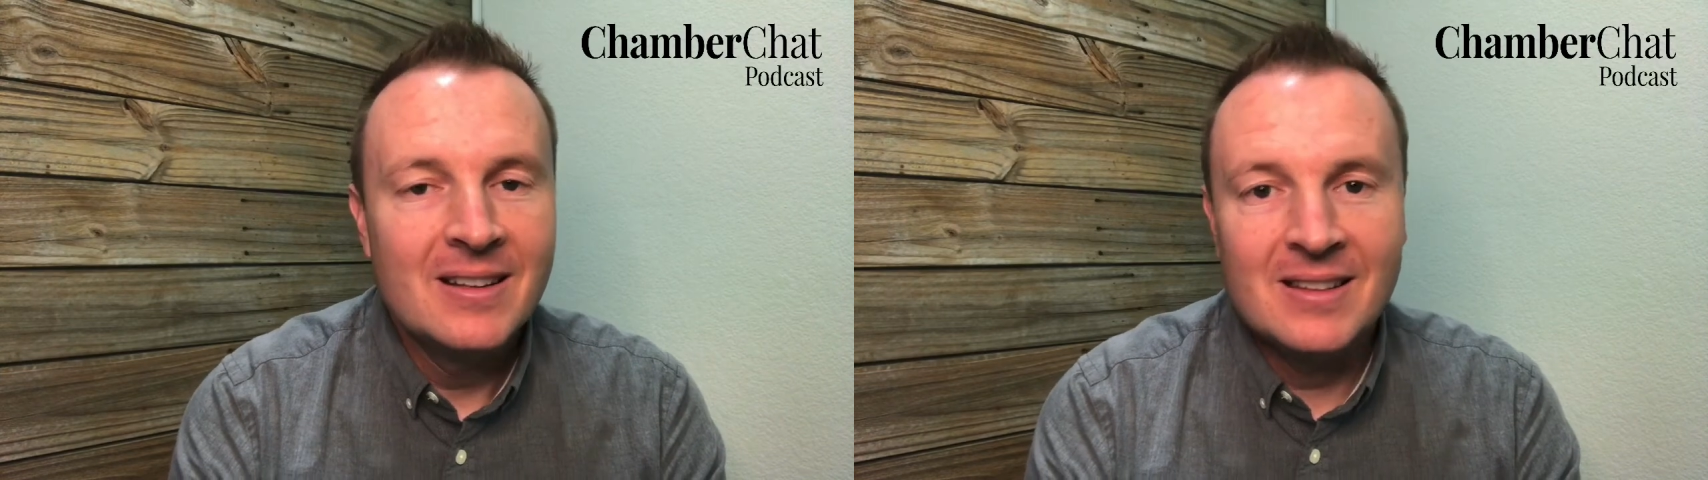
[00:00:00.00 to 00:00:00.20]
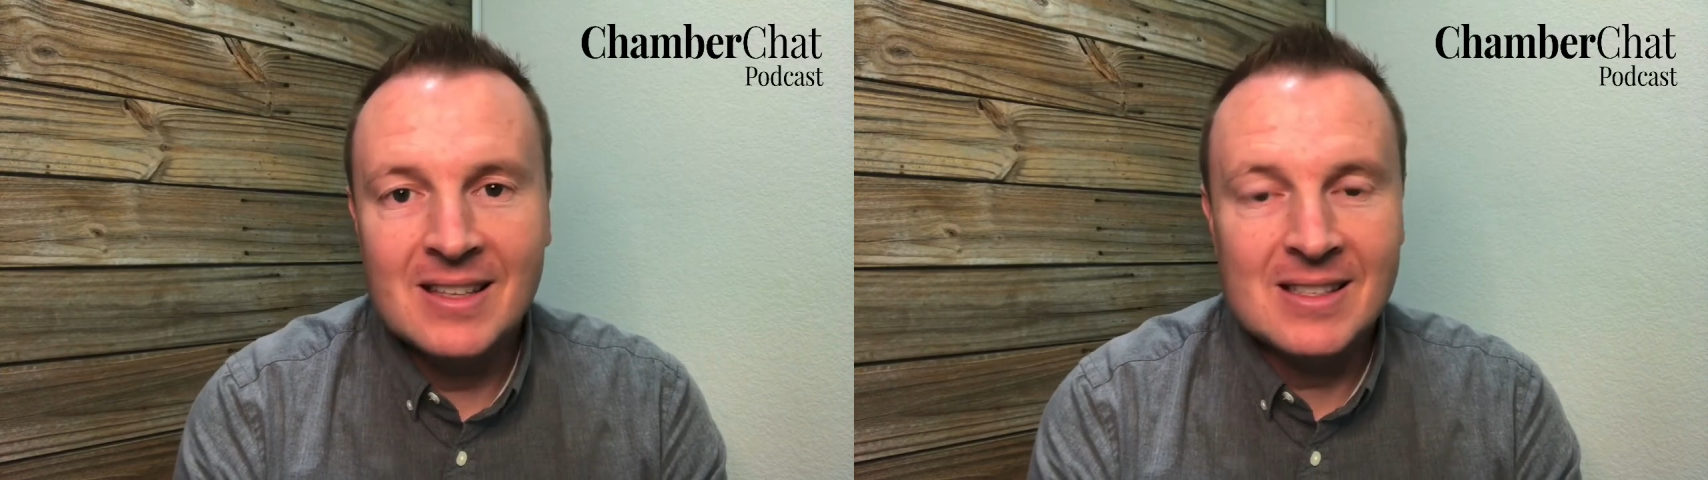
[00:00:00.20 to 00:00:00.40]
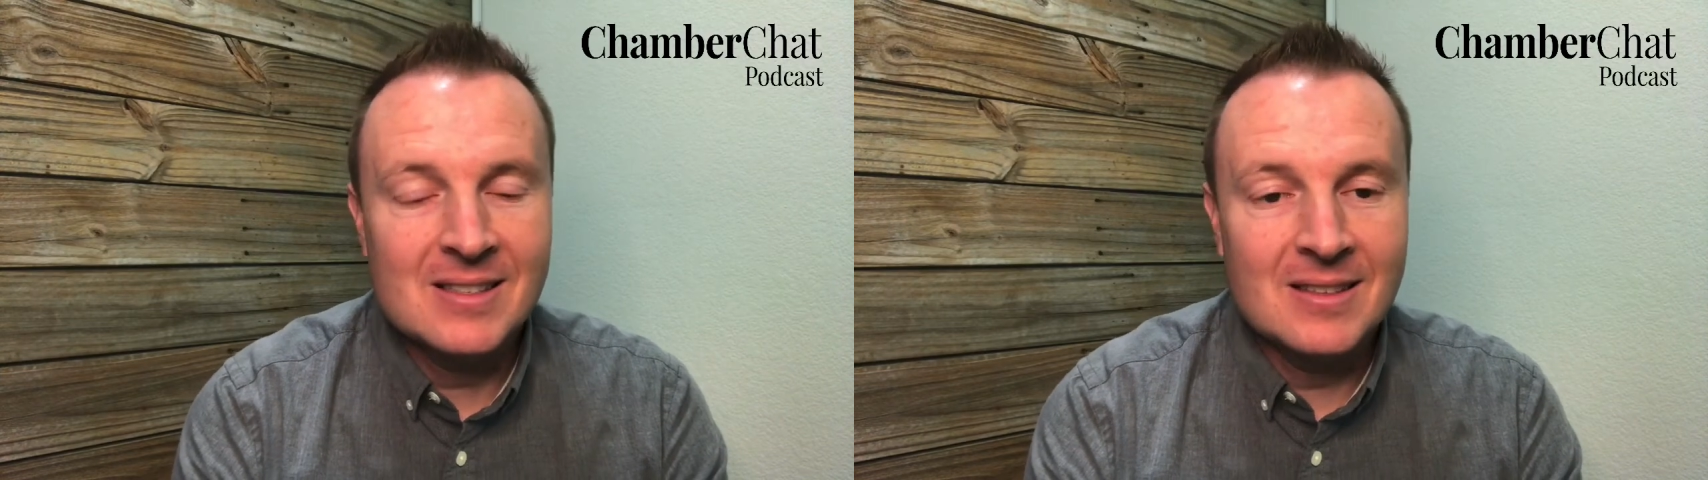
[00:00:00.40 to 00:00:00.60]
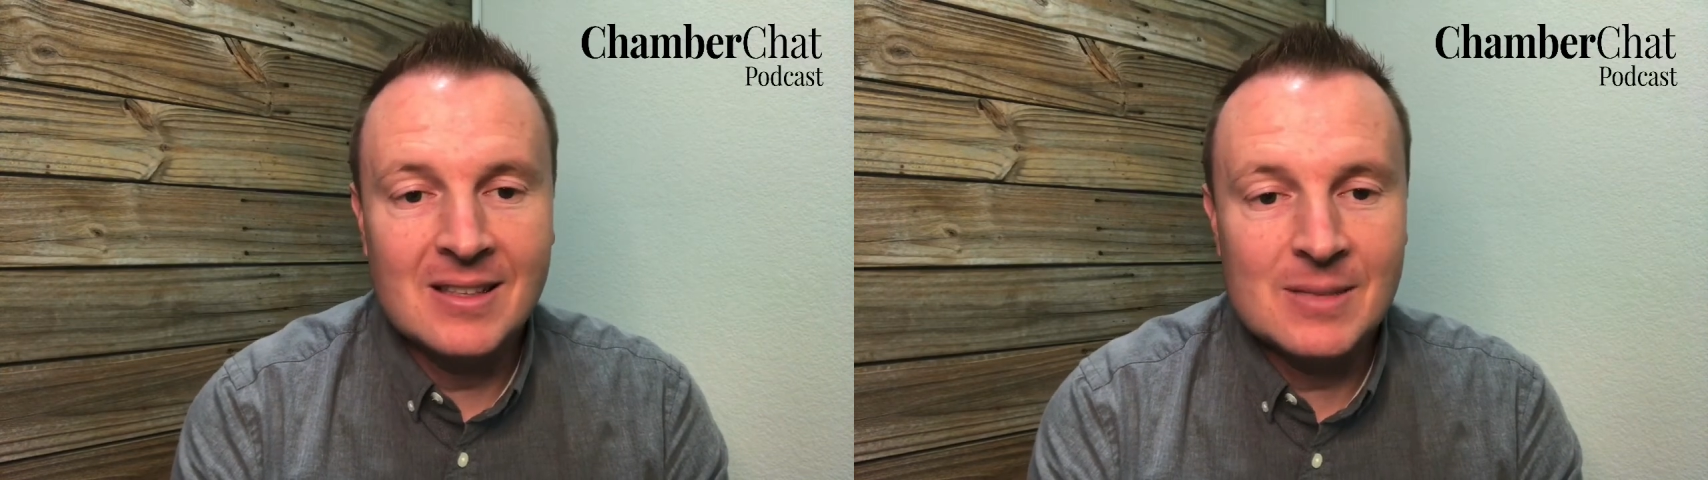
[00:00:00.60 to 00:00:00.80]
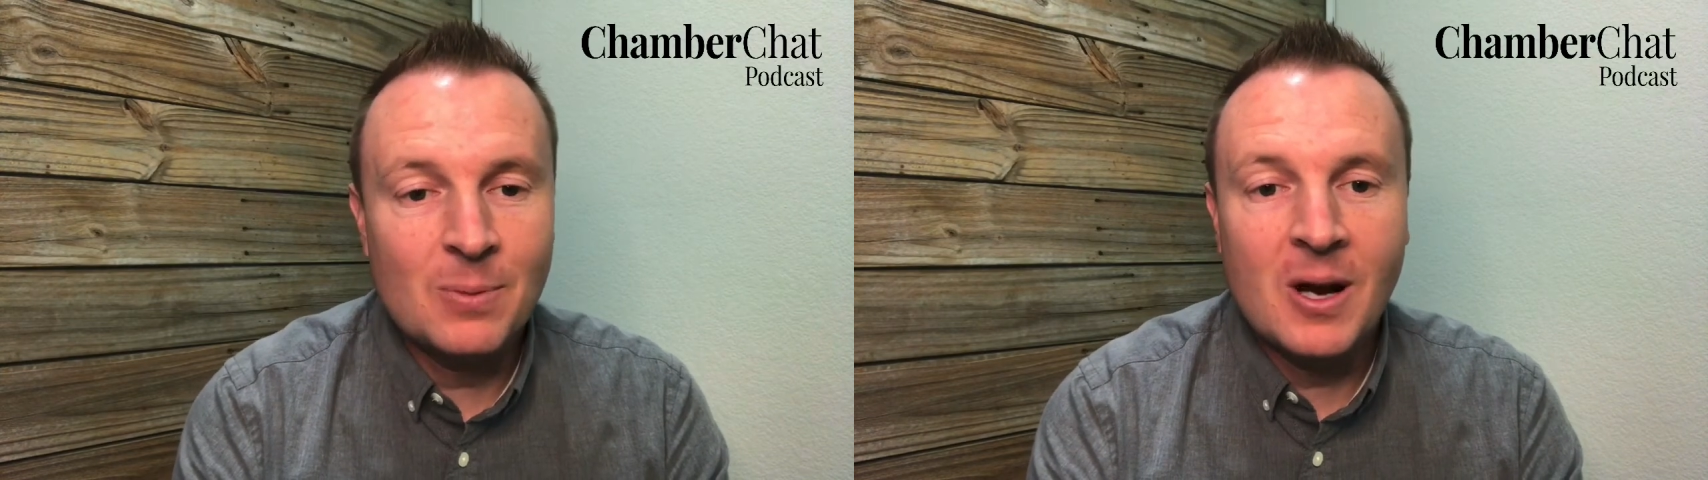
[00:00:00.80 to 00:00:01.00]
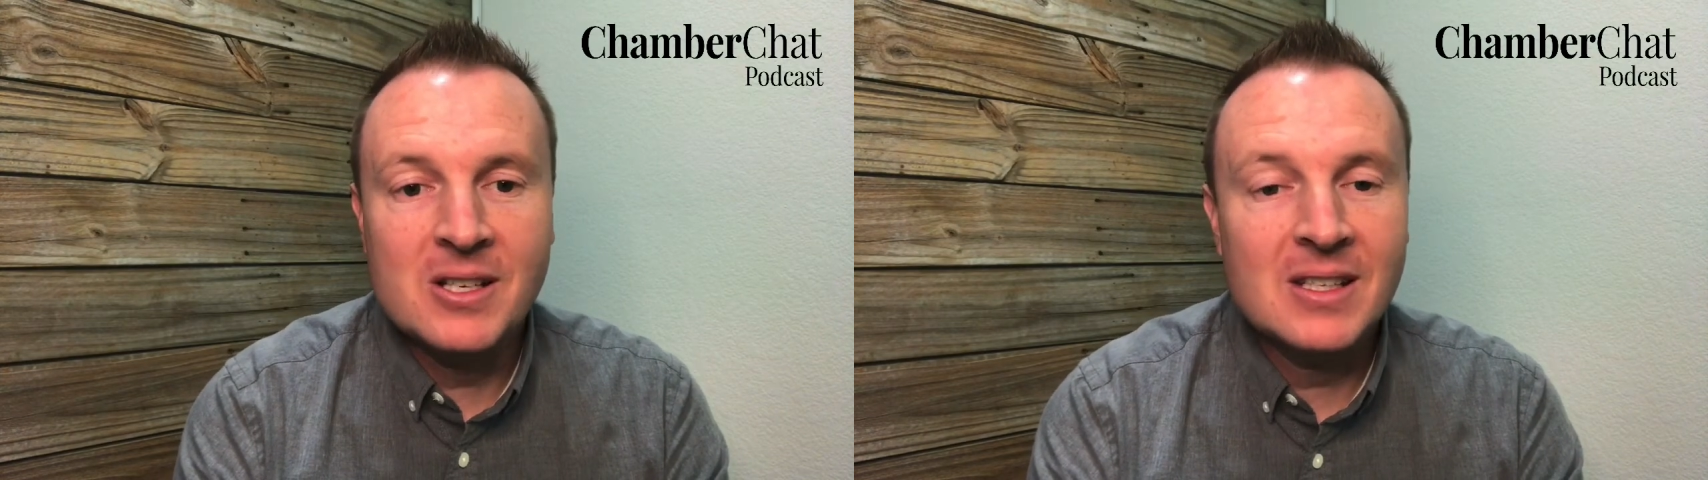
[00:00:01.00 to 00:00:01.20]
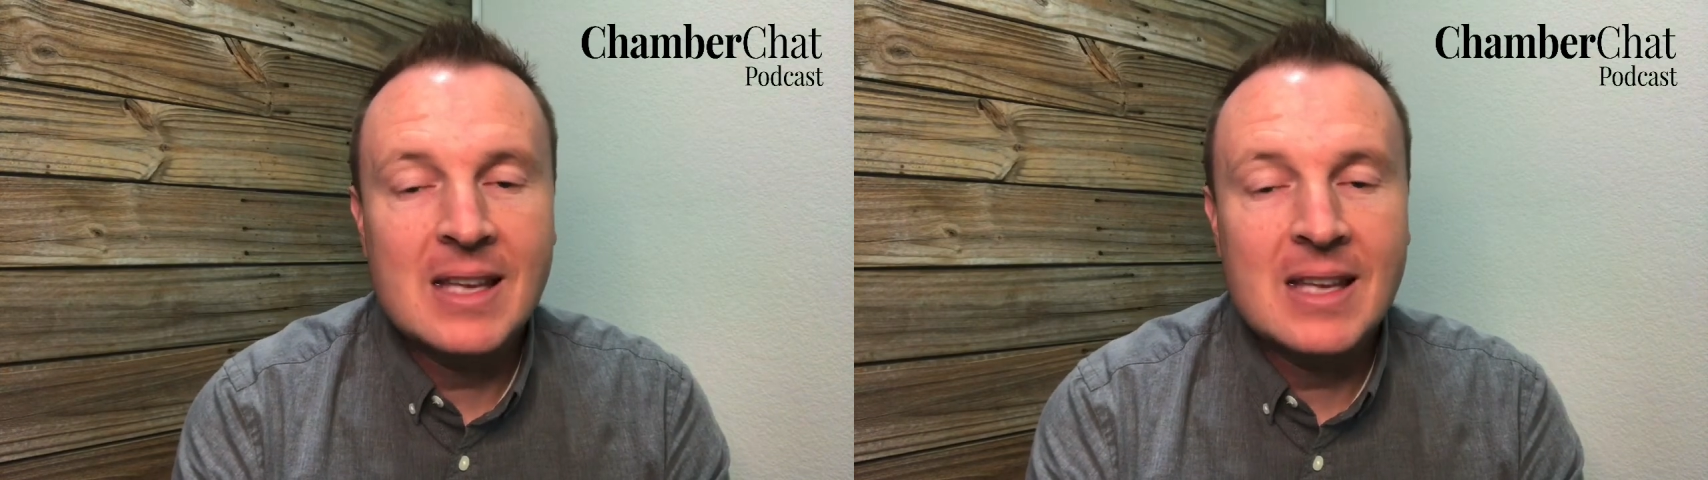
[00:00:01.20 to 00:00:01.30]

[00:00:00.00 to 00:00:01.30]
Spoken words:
this project